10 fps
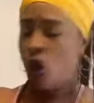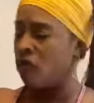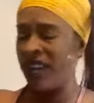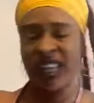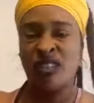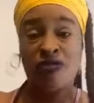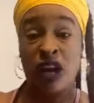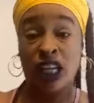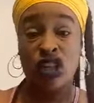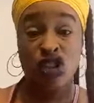COVID is a
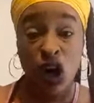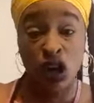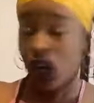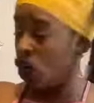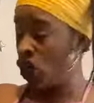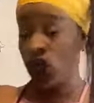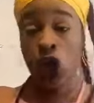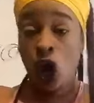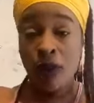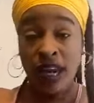fucking joke.
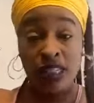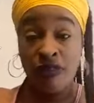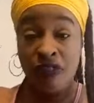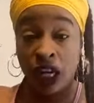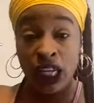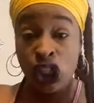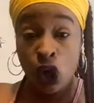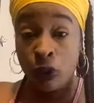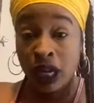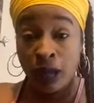Dorian is a
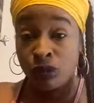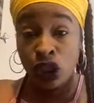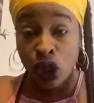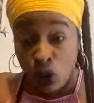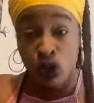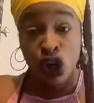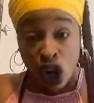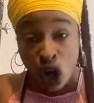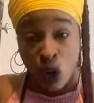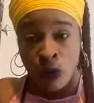fucking joke when it comes to you.
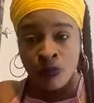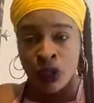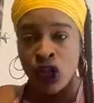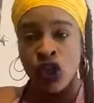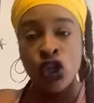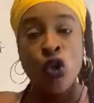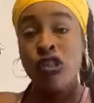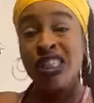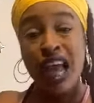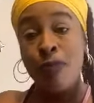You,
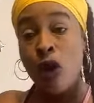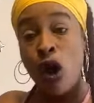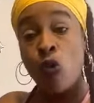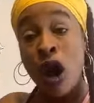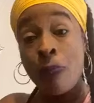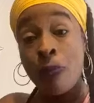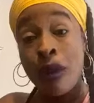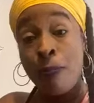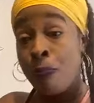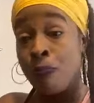you sell more work
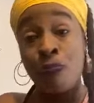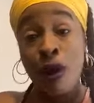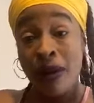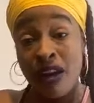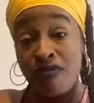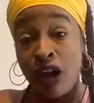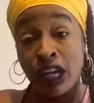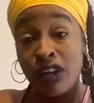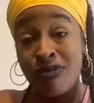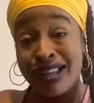permit, permanent
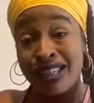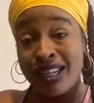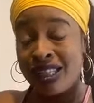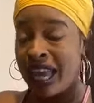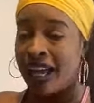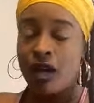fucking residency.